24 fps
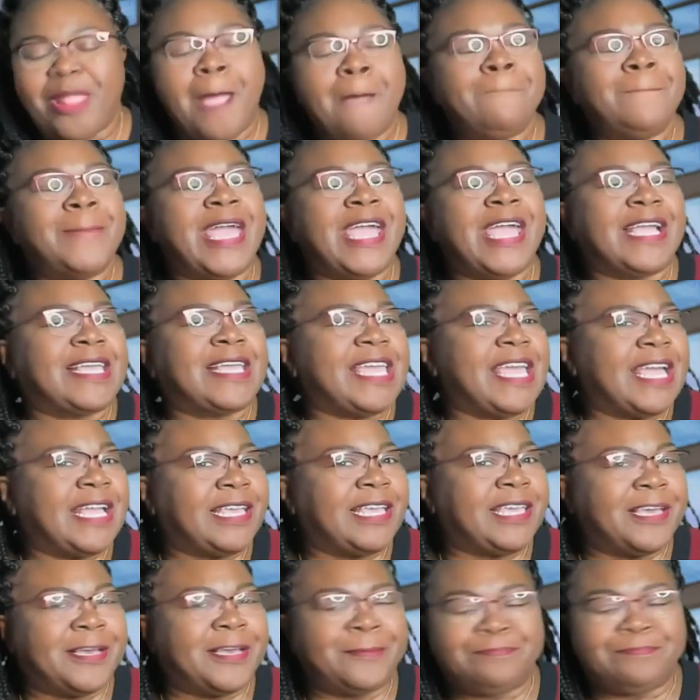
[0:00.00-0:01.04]
And
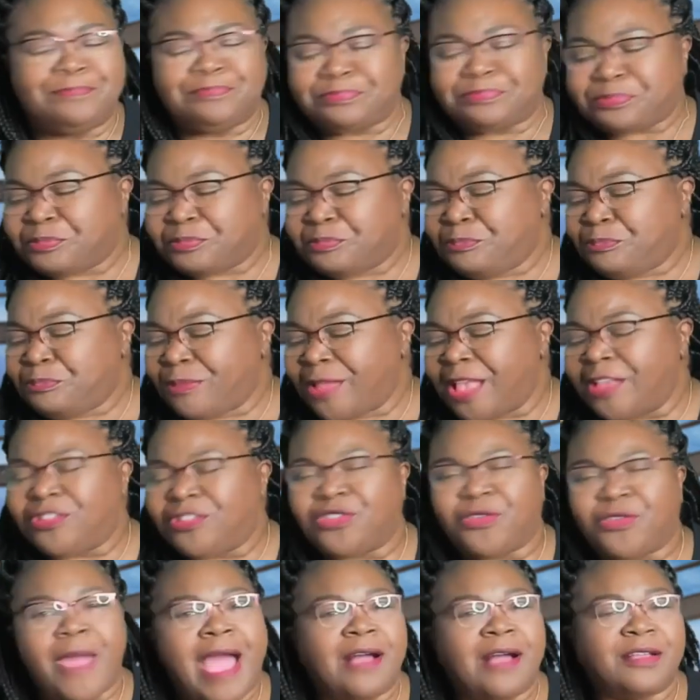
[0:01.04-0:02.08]
Kenya
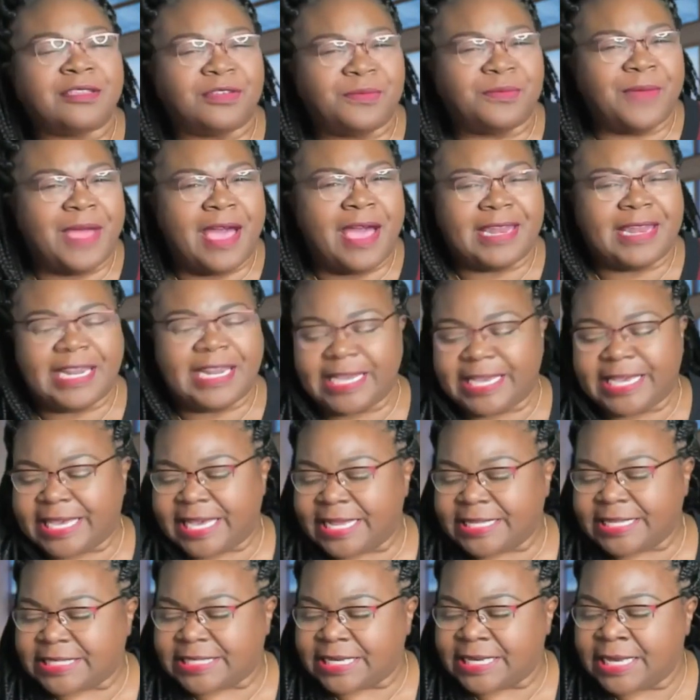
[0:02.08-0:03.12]
scrounging around in the
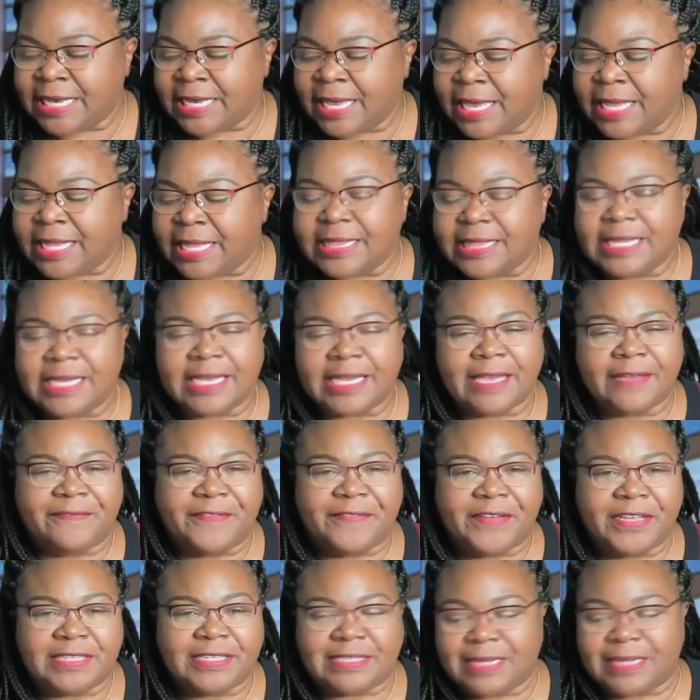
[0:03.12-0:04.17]
kitchen looking
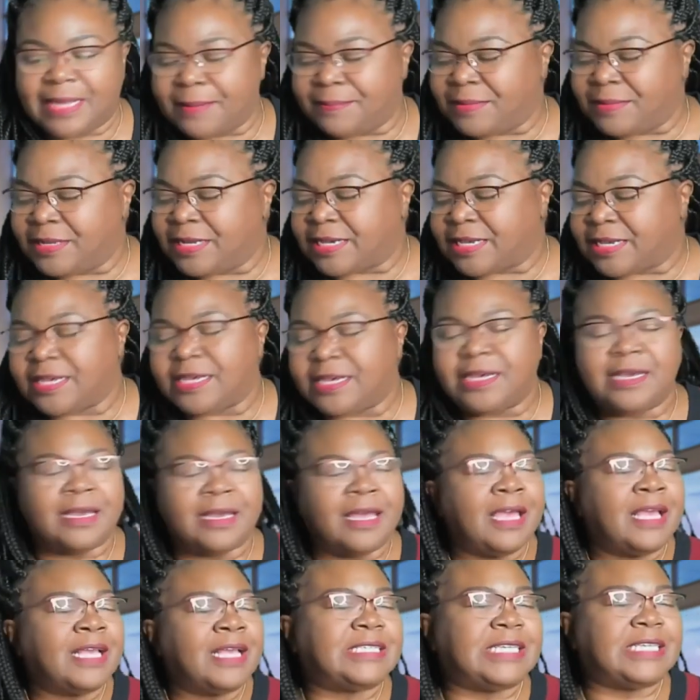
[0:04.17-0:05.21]
for something to
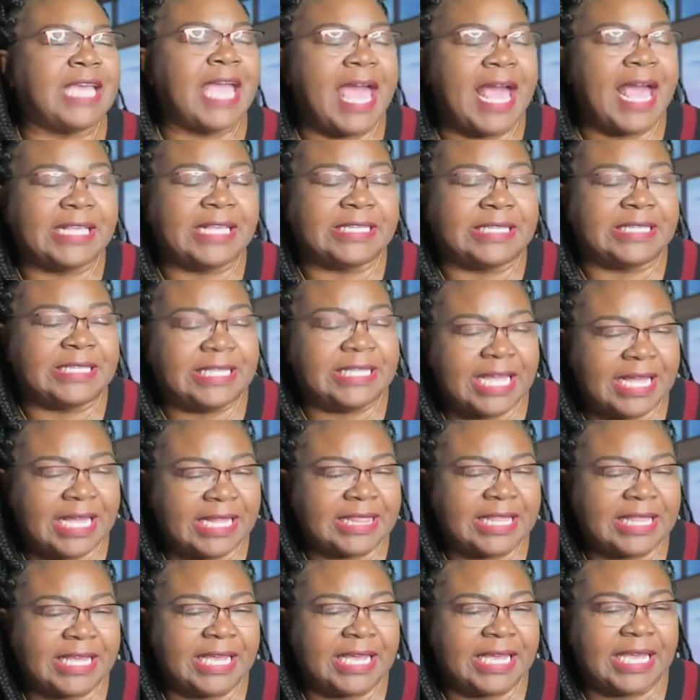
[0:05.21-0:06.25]
cook. She has
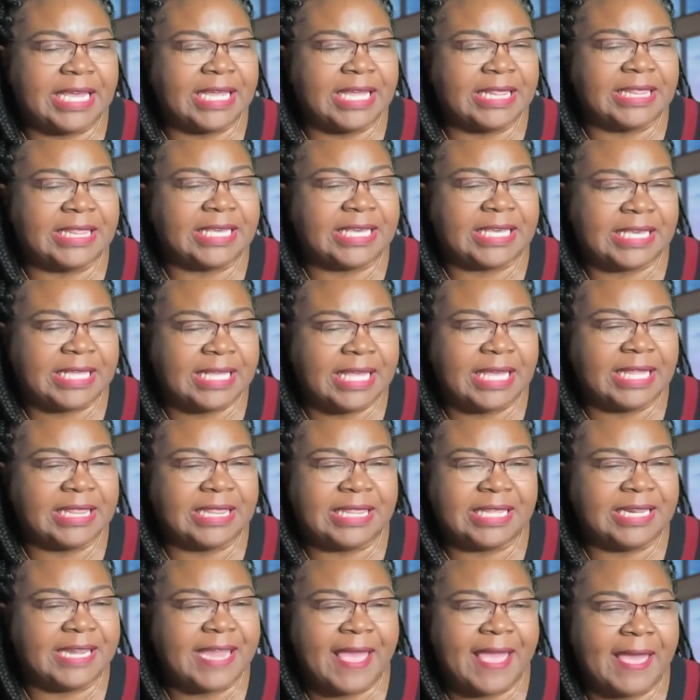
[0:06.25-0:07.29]
nothing in
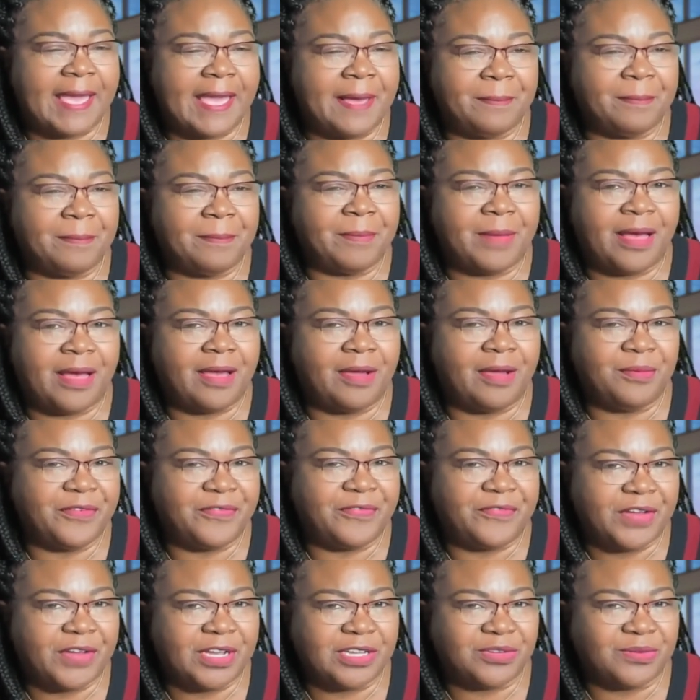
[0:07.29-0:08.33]
the damn
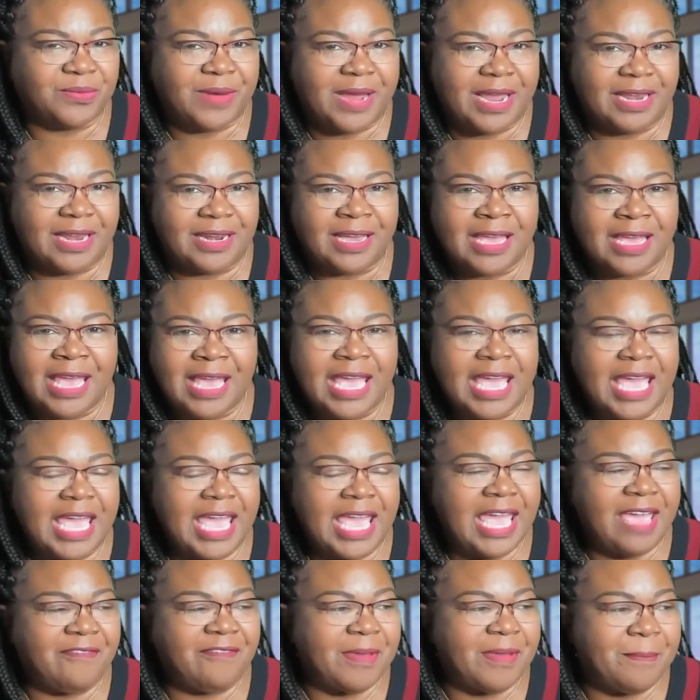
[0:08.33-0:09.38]
refrigerator.
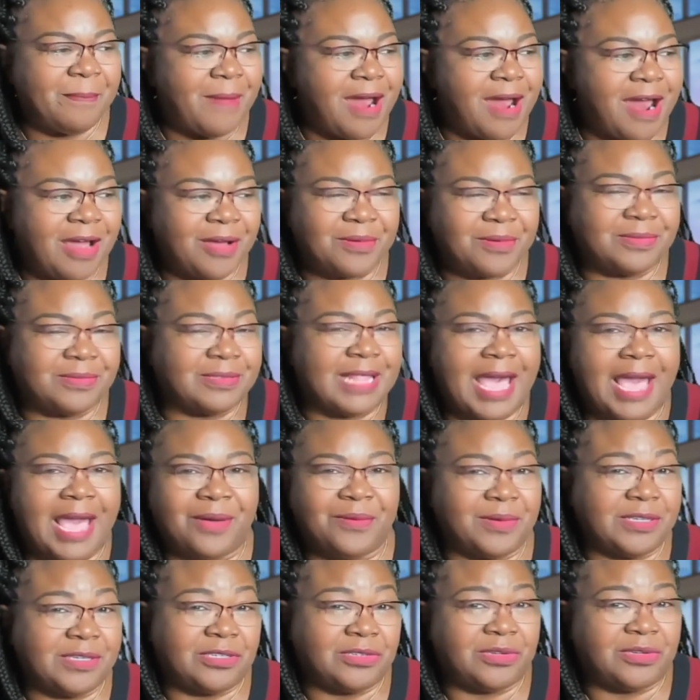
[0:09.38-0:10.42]
Even Marc was like,
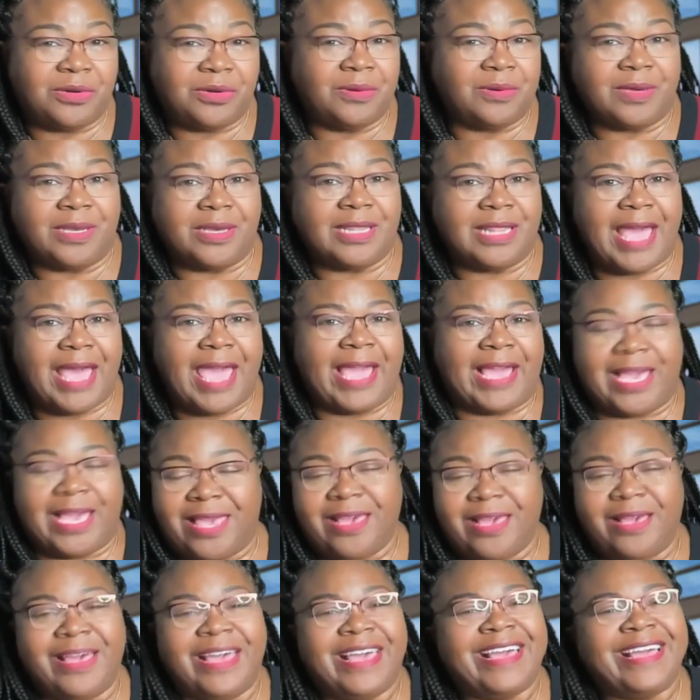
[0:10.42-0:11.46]
what you doing?
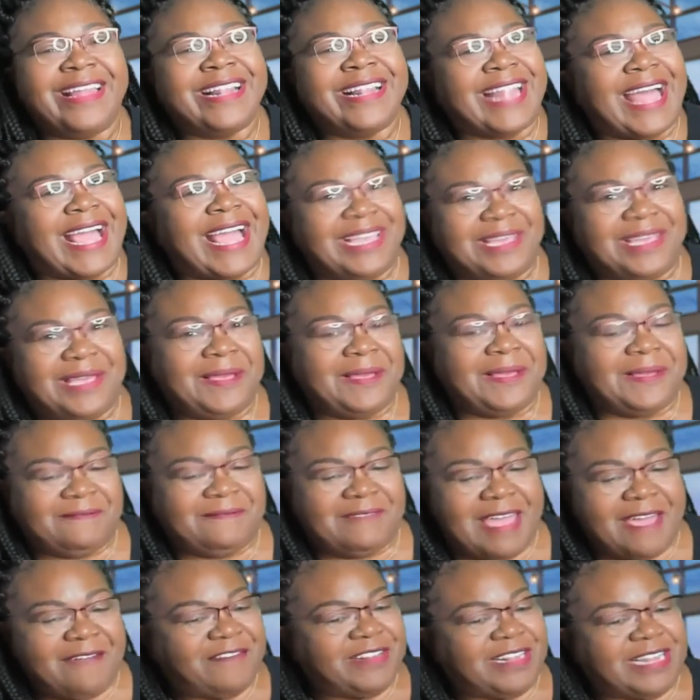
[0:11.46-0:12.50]
Like you've
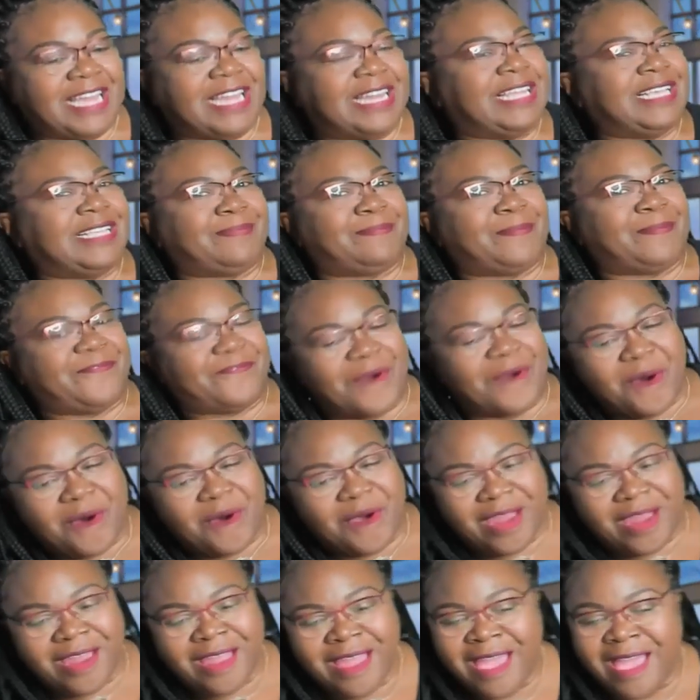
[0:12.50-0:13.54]
never done this
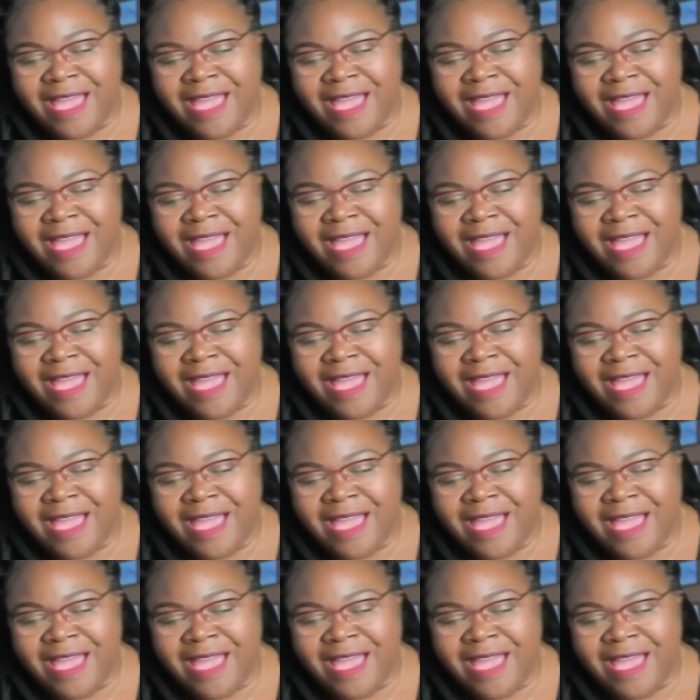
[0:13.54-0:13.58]
before.